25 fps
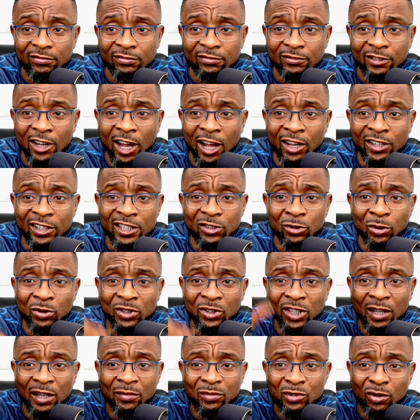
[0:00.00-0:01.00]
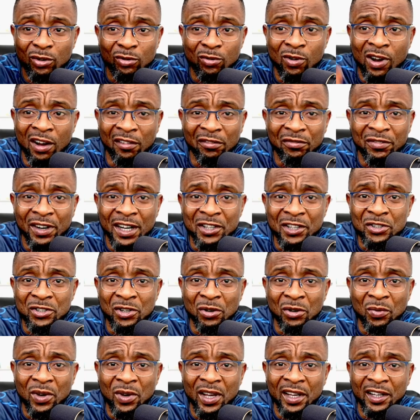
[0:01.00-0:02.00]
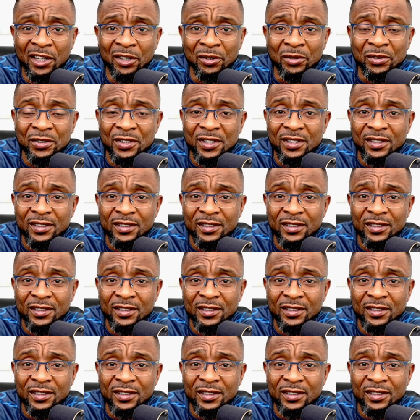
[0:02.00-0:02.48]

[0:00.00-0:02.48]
and told them to go and find somewhere else.